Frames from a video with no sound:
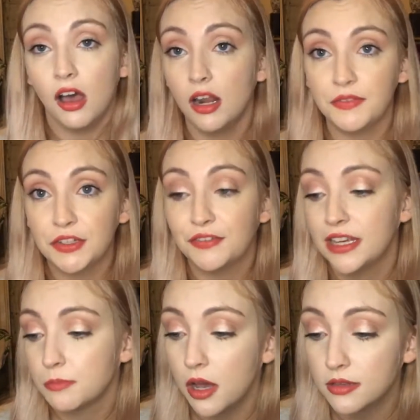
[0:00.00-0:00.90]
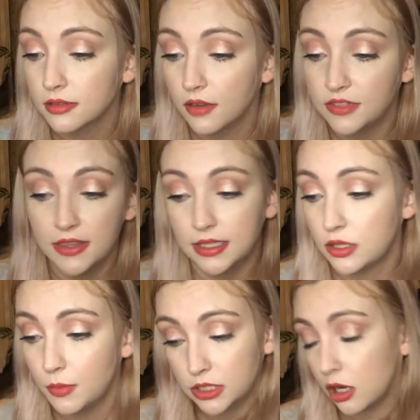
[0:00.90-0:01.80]
I love a good face mask. I've said this so
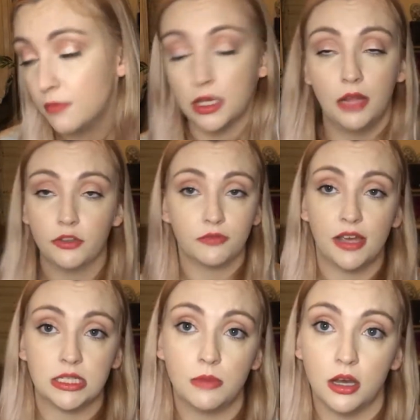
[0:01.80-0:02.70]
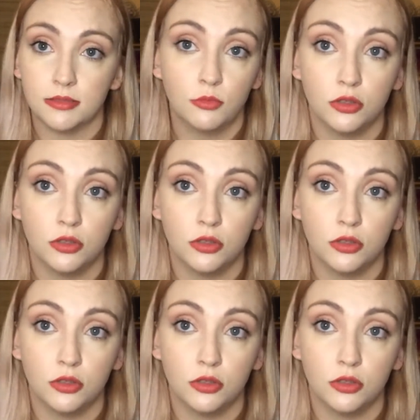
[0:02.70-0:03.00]
many times, I love a good face mask